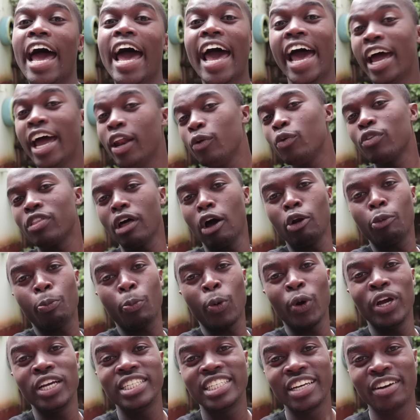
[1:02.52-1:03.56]
and without
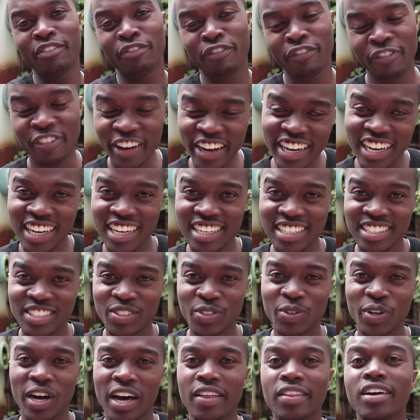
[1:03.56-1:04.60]
pointing fingers
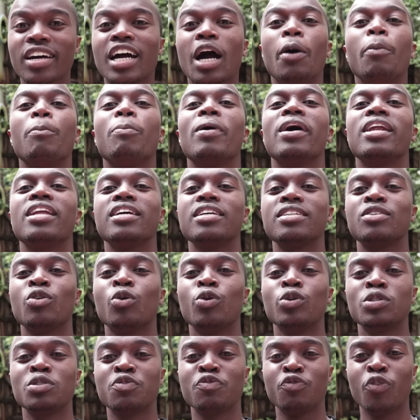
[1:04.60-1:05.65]
to other companies
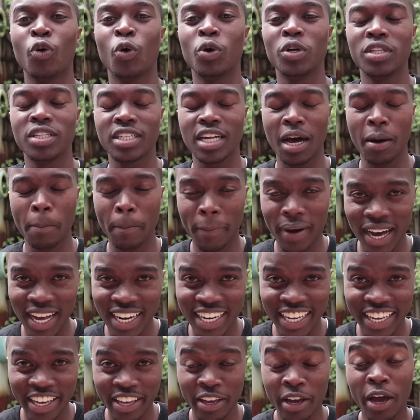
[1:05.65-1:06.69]
whose phones are
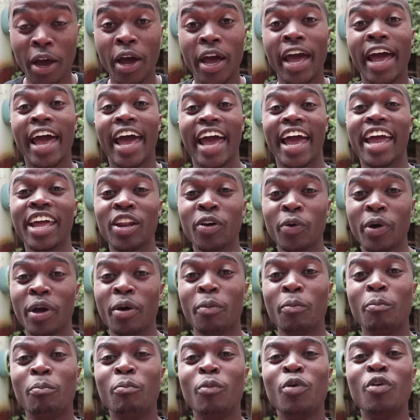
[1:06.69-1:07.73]
bulky. Anyway,
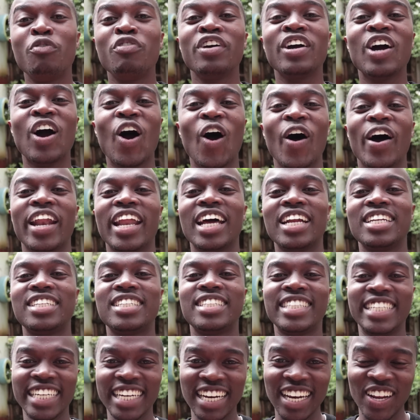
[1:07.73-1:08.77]
moving on, and
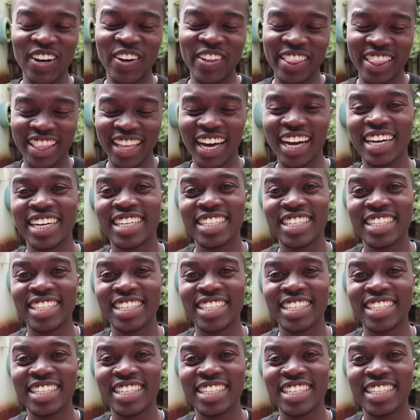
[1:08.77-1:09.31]
still on that